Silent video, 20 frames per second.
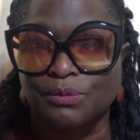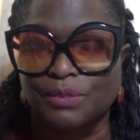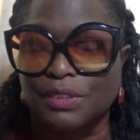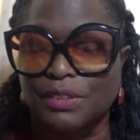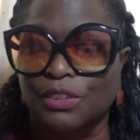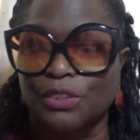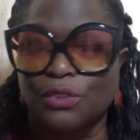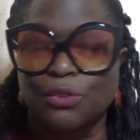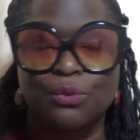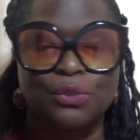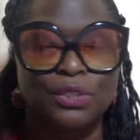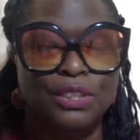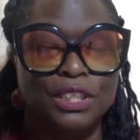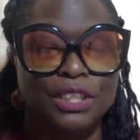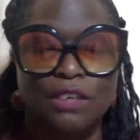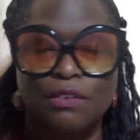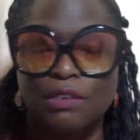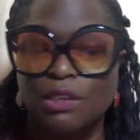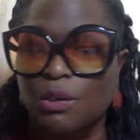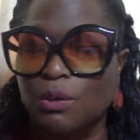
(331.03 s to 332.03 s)
You could
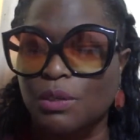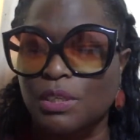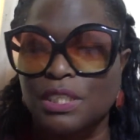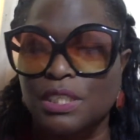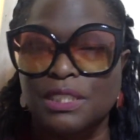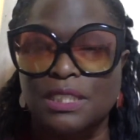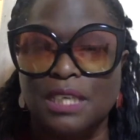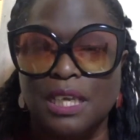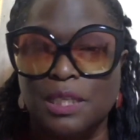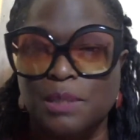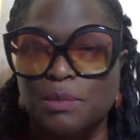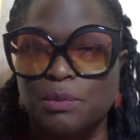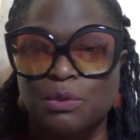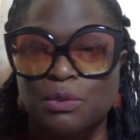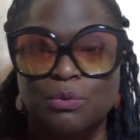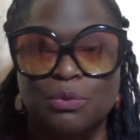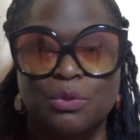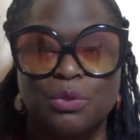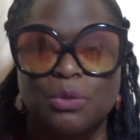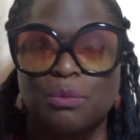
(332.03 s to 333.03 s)
never go to his hospital
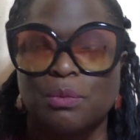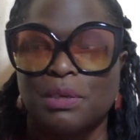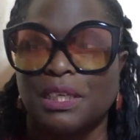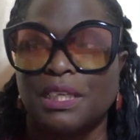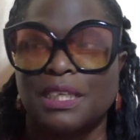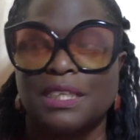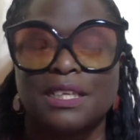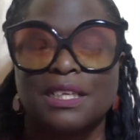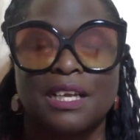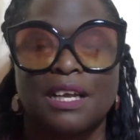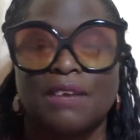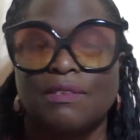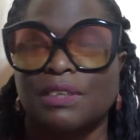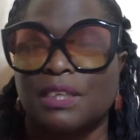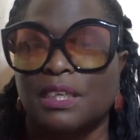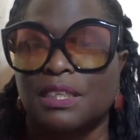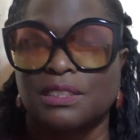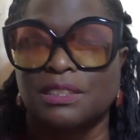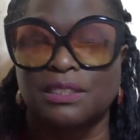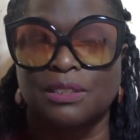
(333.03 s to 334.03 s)
room and he didn't have a
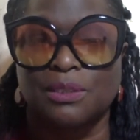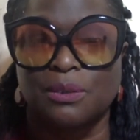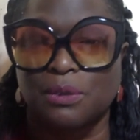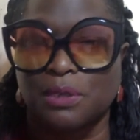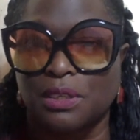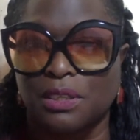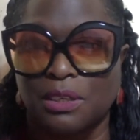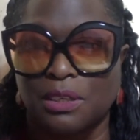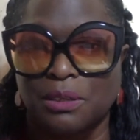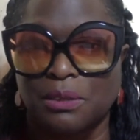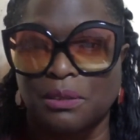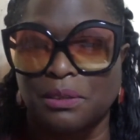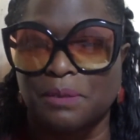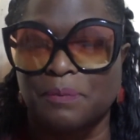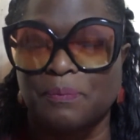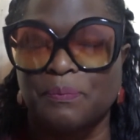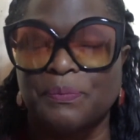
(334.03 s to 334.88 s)
case of Coca-Cola.